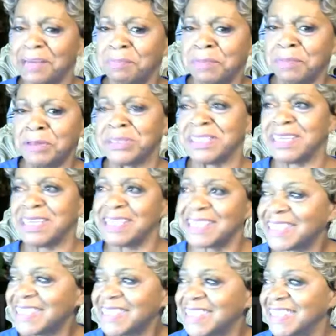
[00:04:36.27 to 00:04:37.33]
I like music.
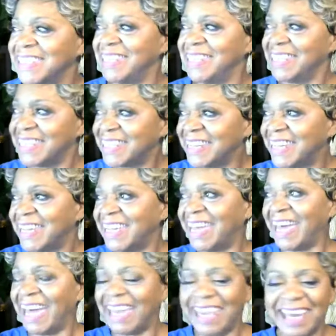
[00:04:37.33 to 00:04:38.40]

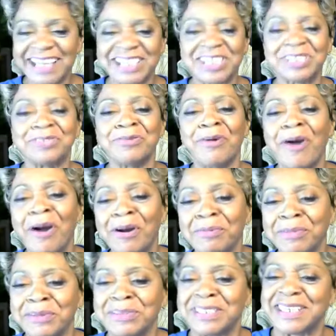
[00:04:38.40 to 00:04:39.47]
I like
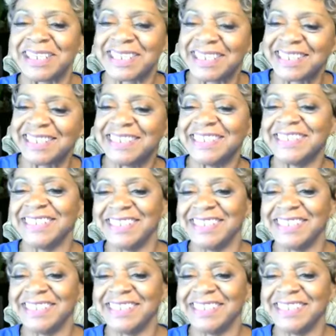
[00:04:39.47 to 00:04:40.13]
strong music.